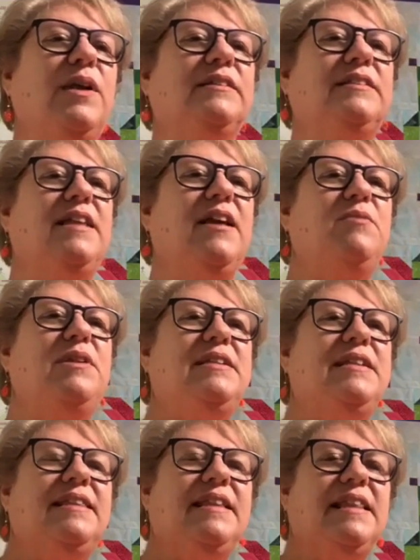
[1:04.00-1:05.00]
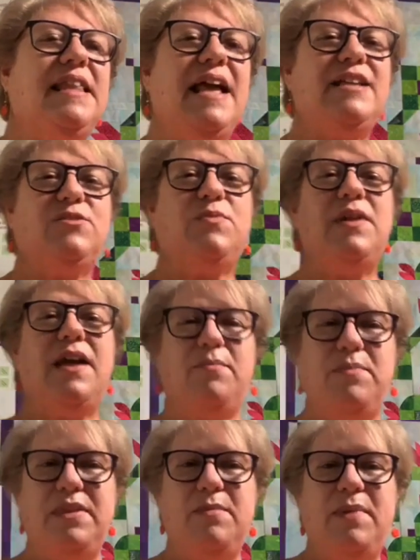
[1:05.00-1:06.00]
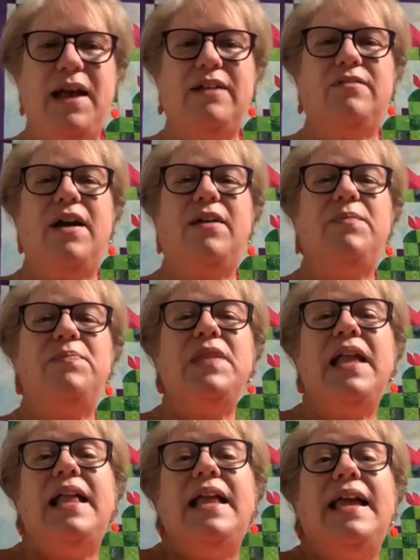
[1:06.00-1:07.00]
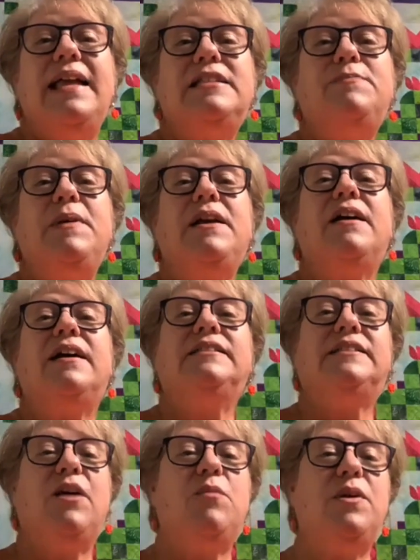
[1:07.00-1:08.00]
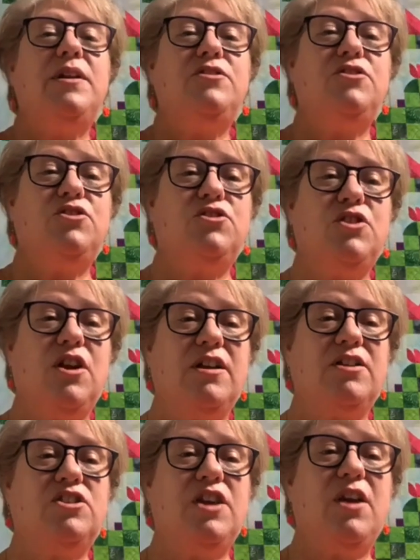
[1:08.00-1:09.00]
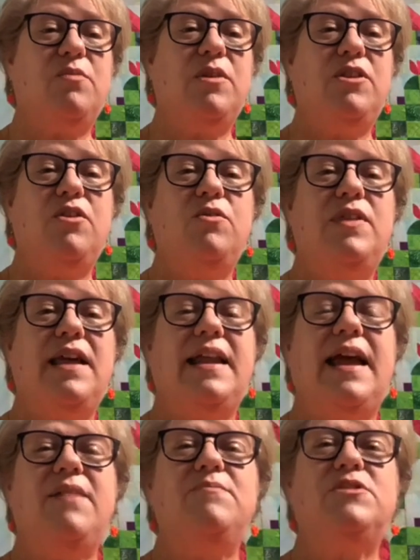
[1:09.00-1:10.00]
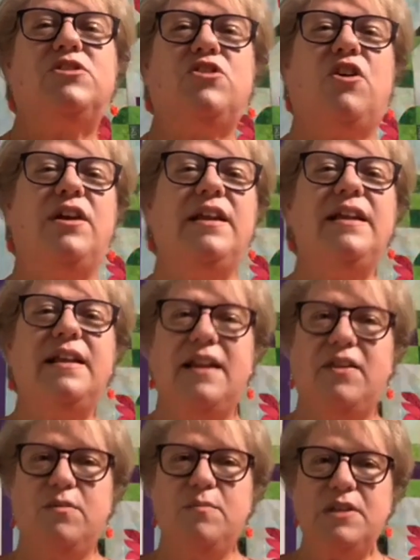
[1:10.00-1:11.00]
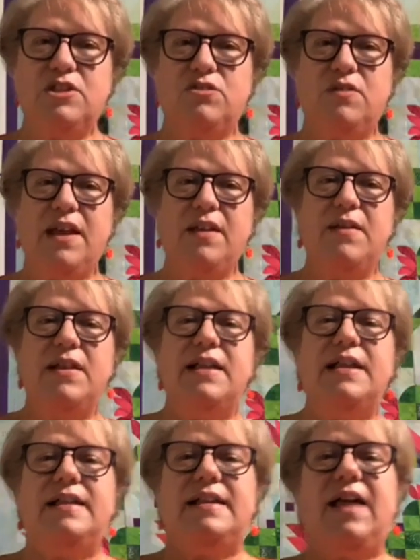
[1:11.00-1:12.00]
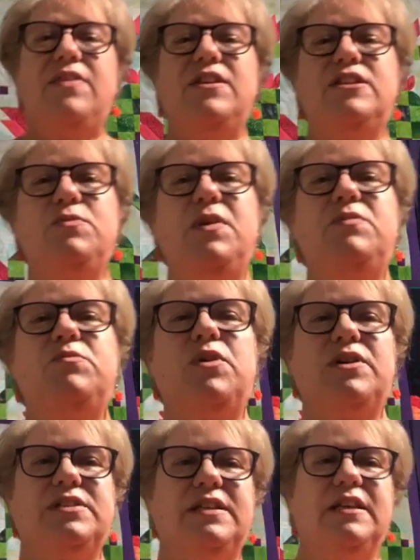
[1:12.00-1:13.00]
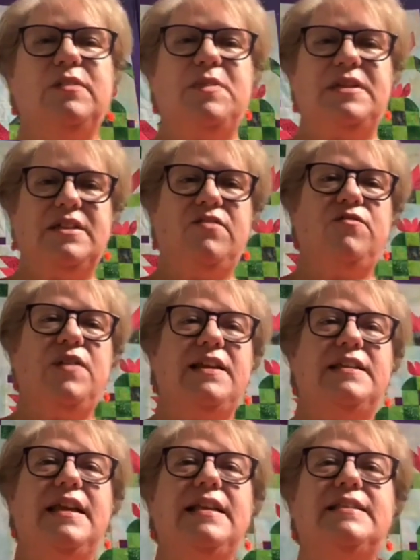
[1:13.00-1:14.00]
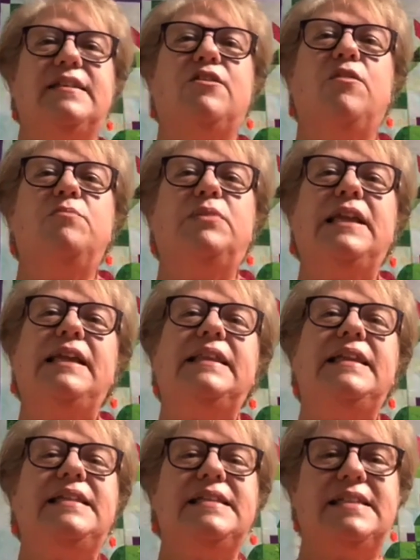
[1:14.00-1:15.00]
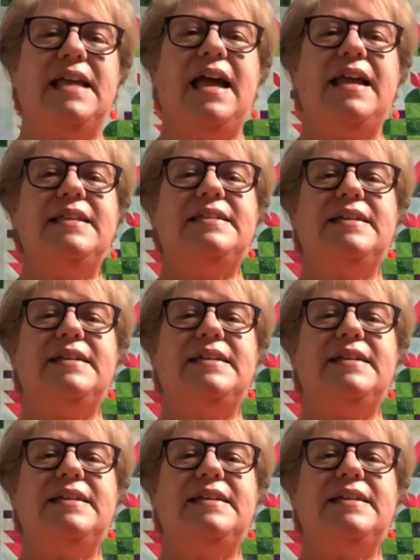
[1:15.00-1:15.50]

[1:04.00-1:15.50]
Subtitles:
that we did the last one up in the background? It's because I wanted to share with you that I'm starting another mystery. Now this one works a little bit different. It's a completely designed